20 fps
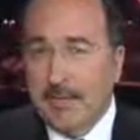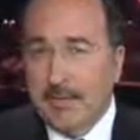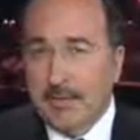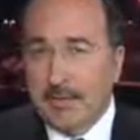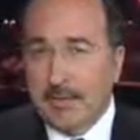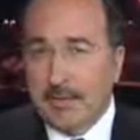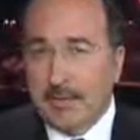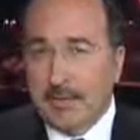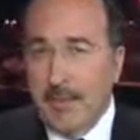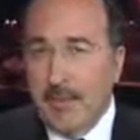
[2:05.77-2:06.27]

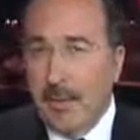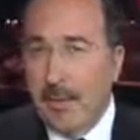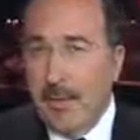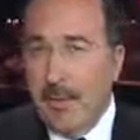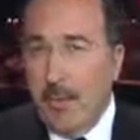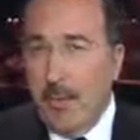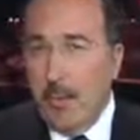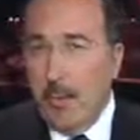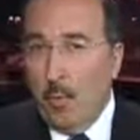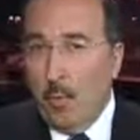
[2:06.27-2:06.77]
So
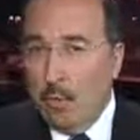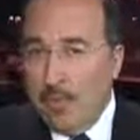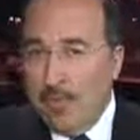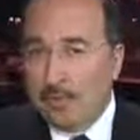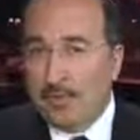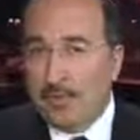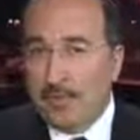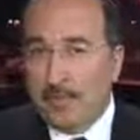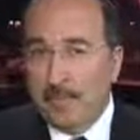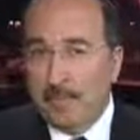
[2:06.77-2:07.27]
we
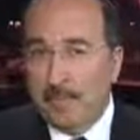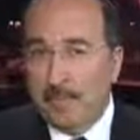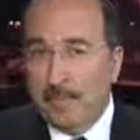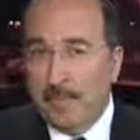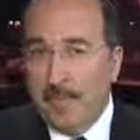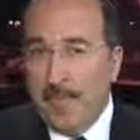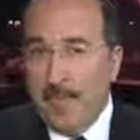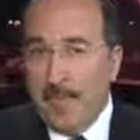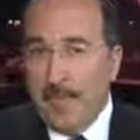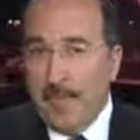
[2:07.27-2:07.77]

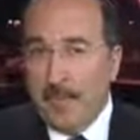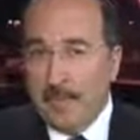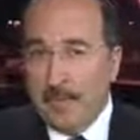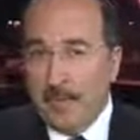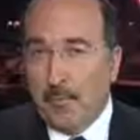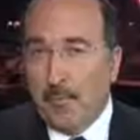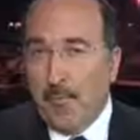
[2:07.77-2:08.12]
assume that the